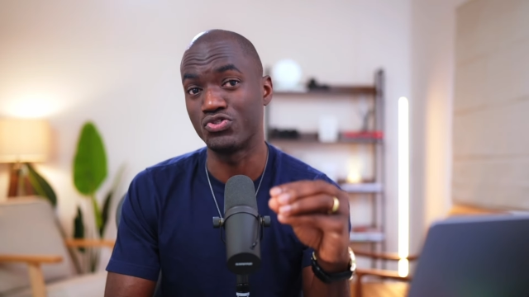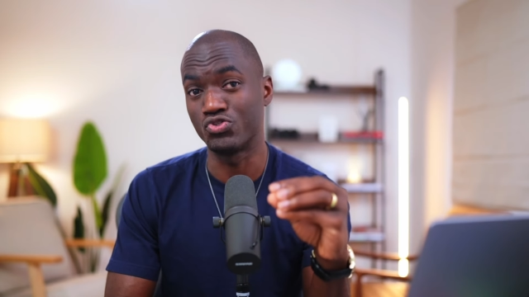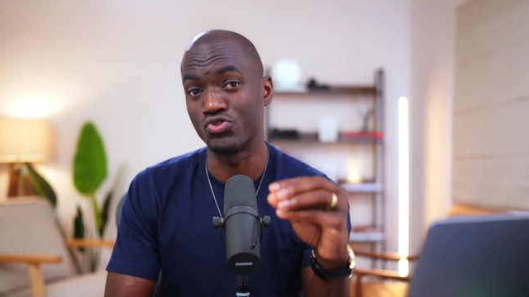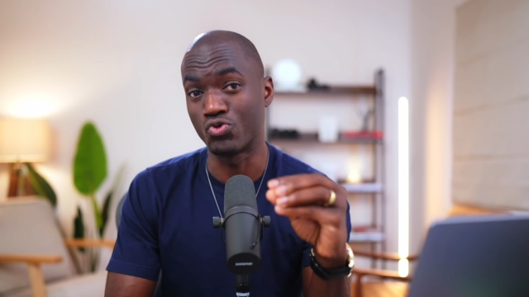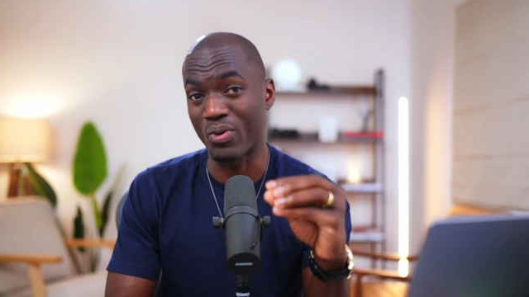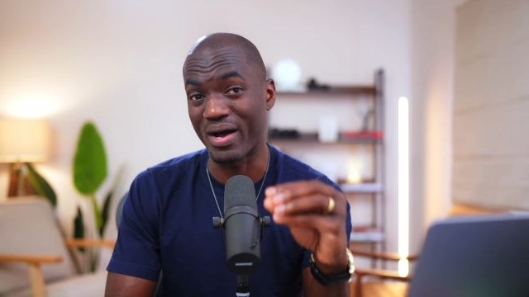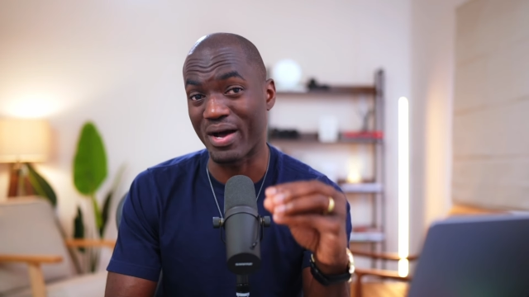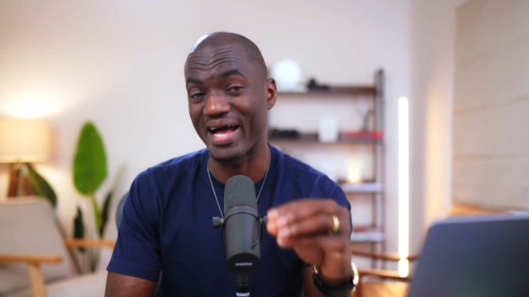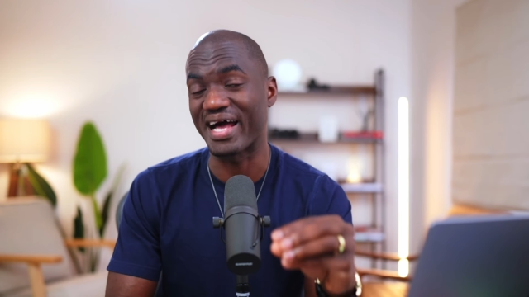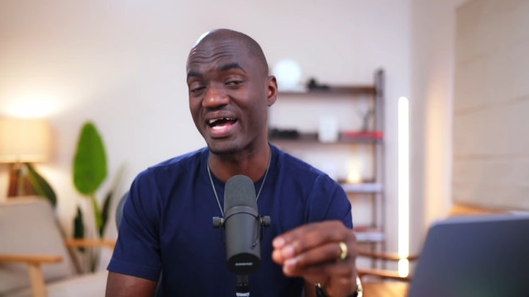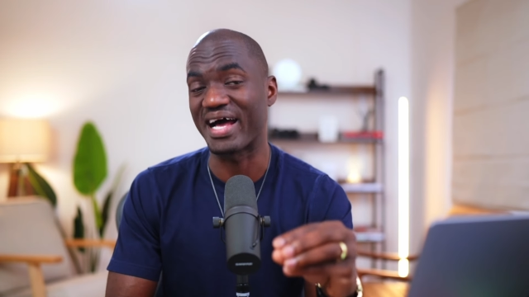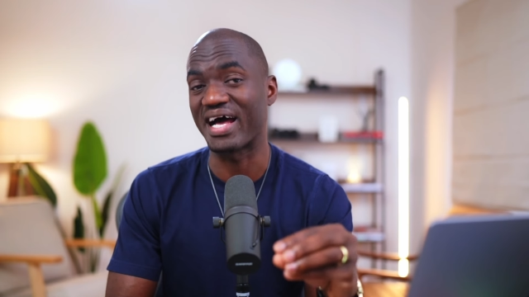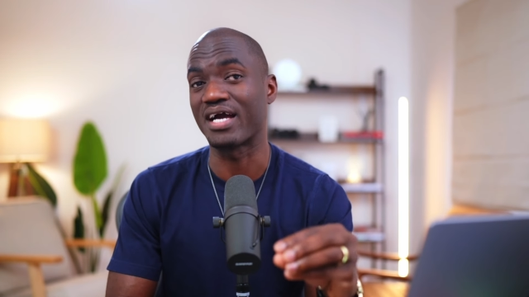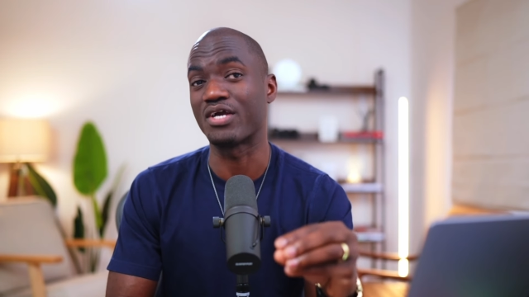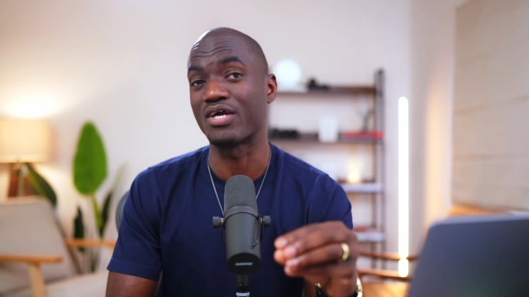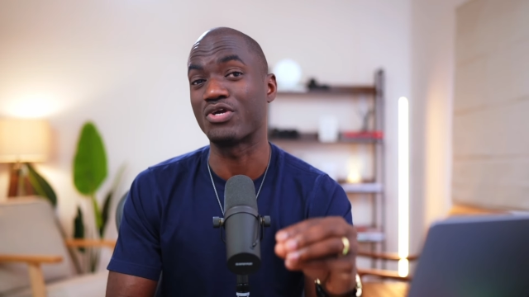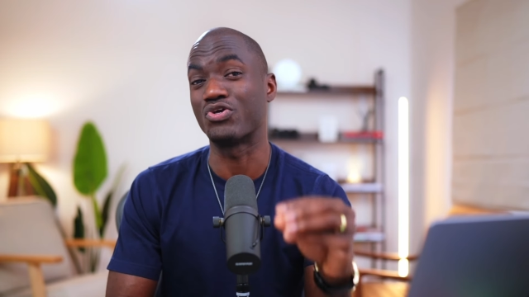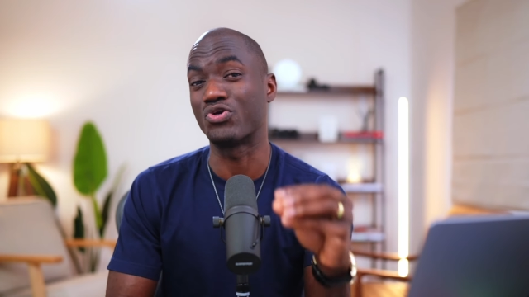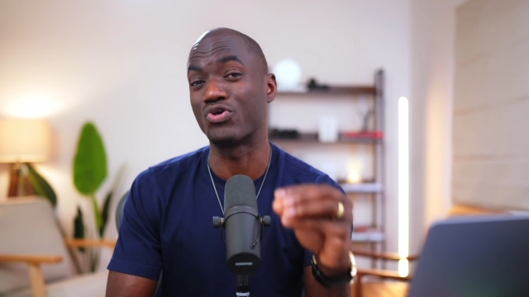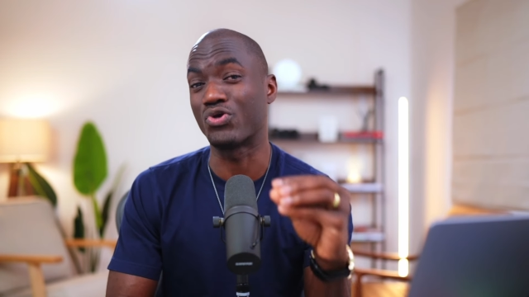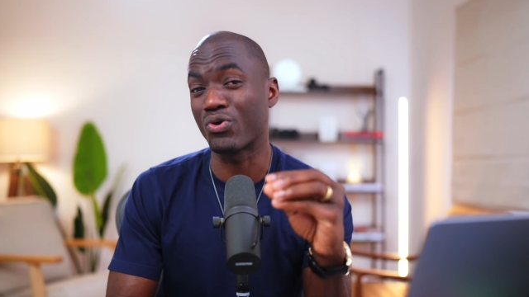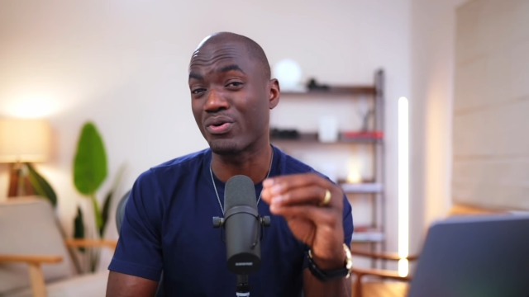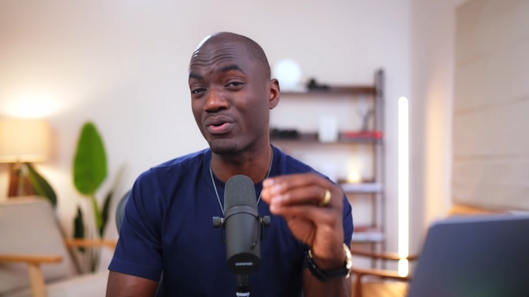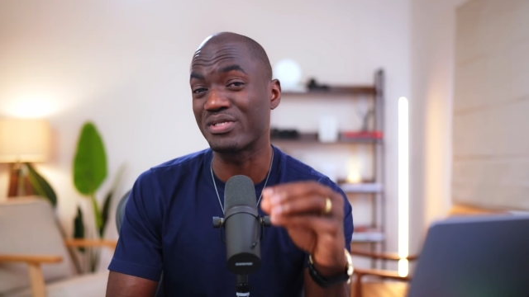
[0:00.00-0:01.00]
You are
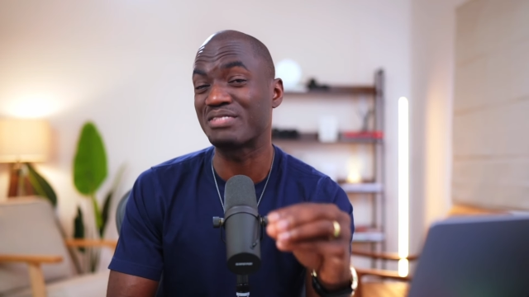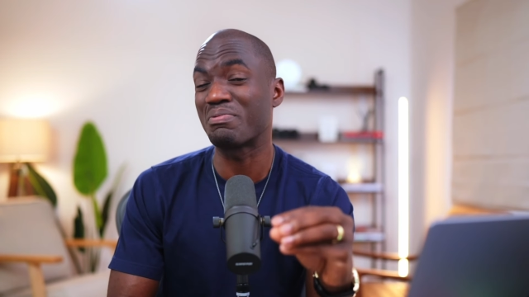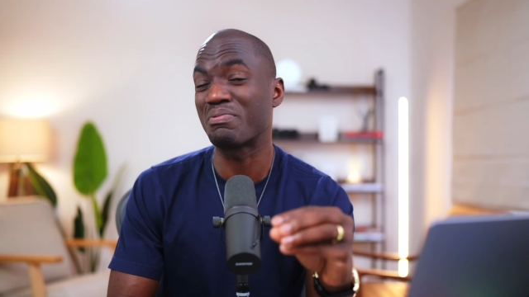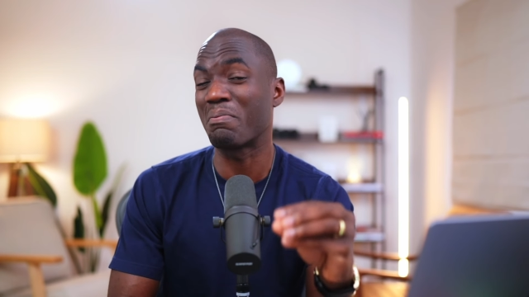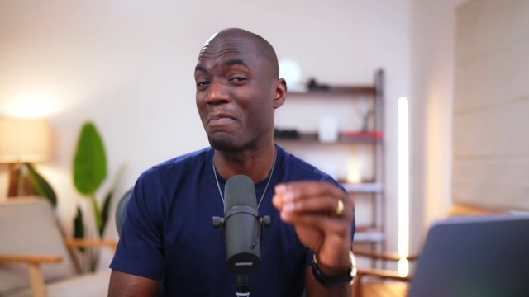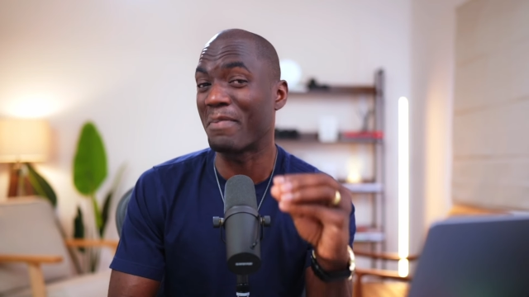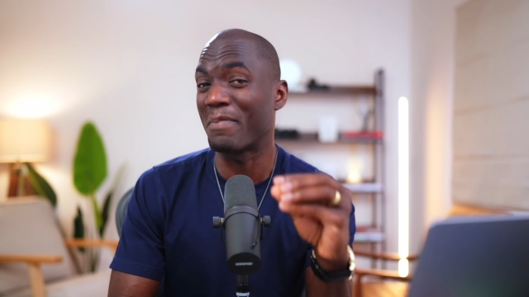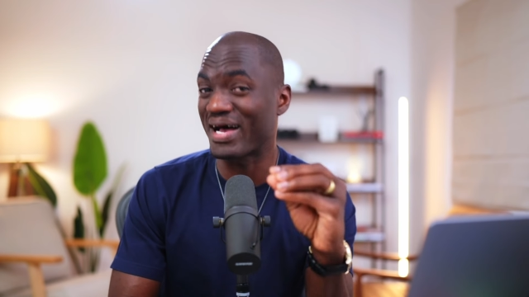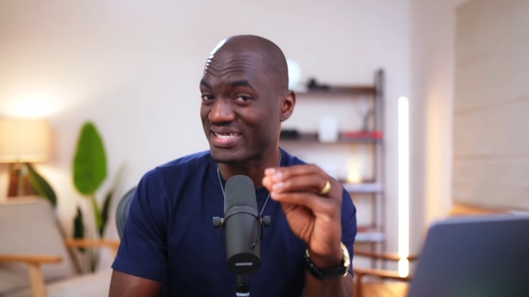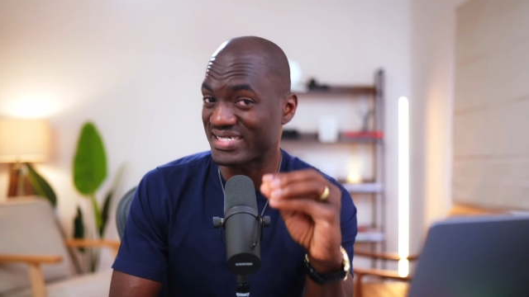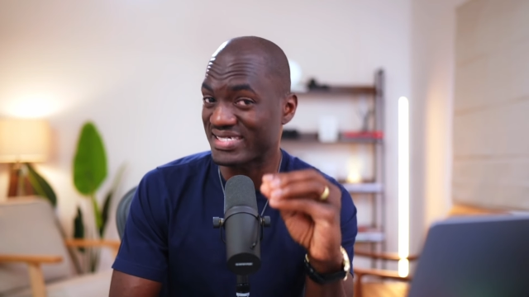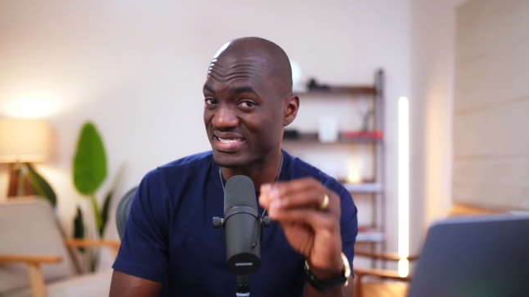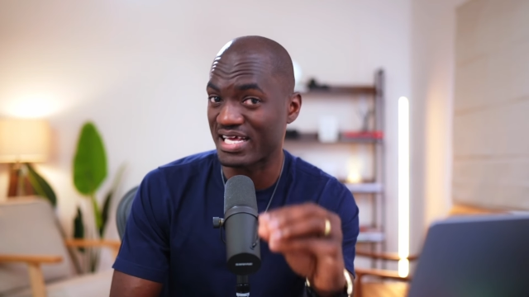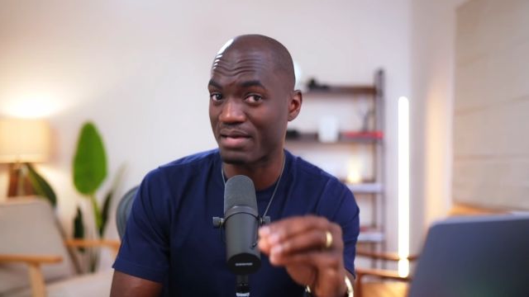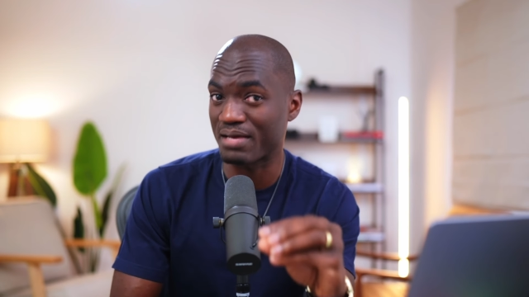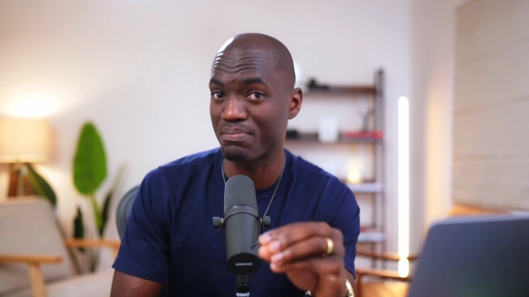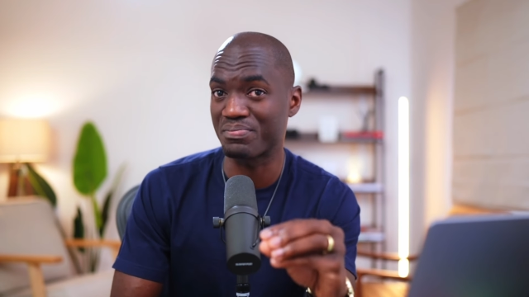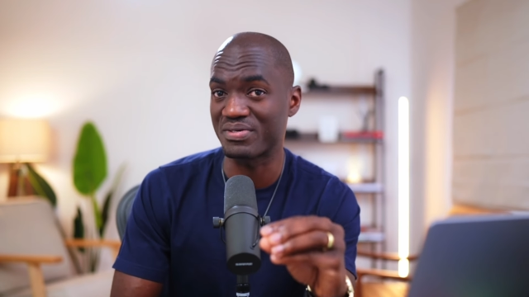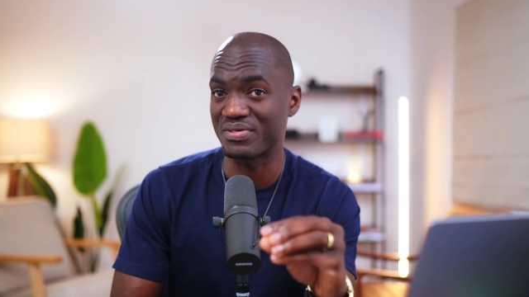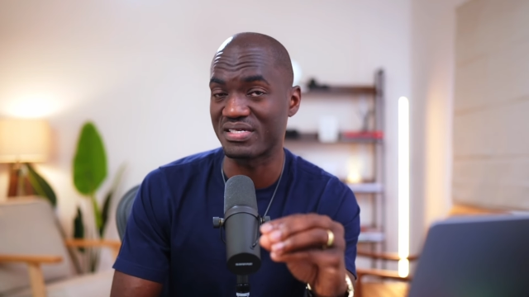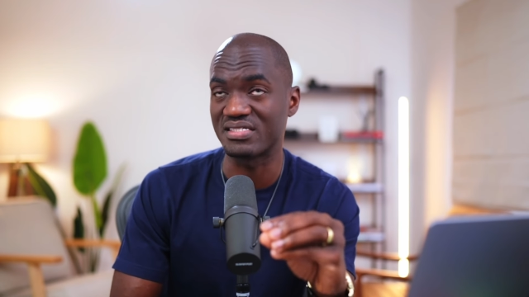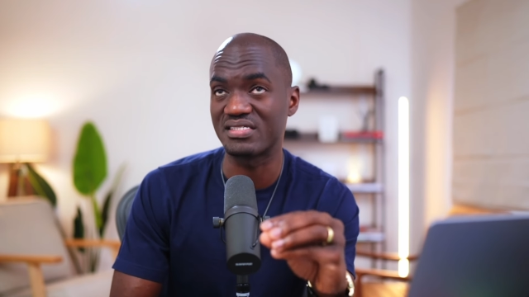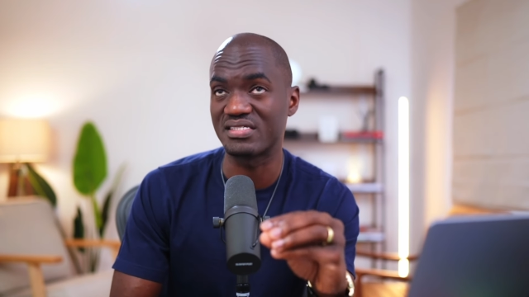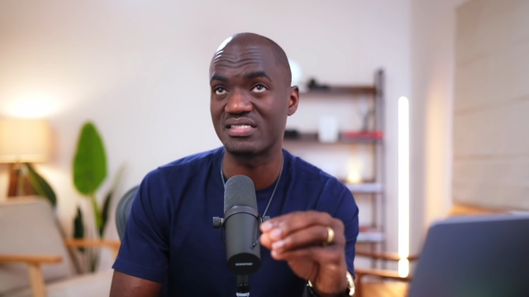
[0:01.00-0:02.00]
God's
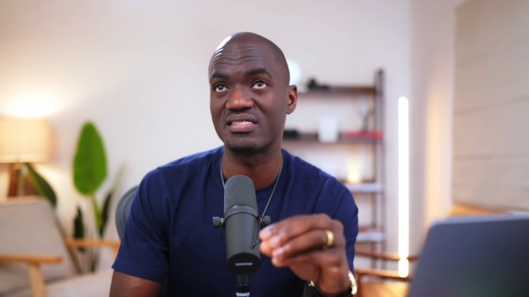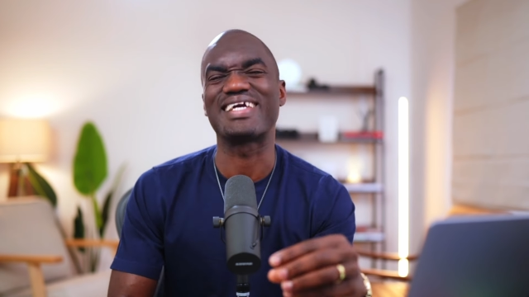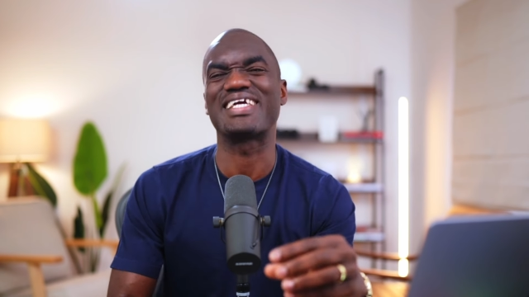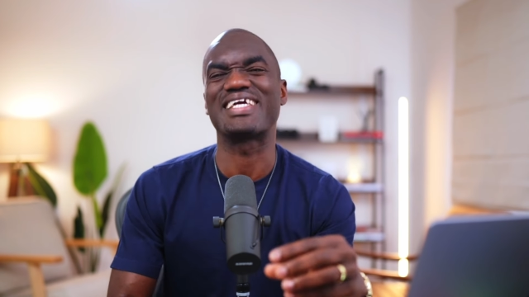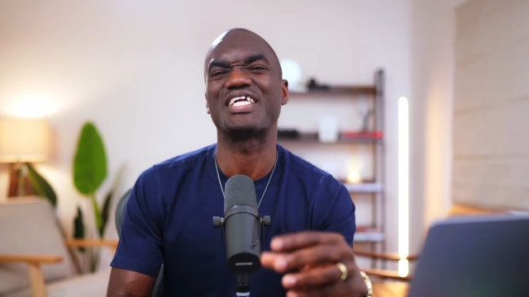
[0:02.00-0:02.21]
masterpiece,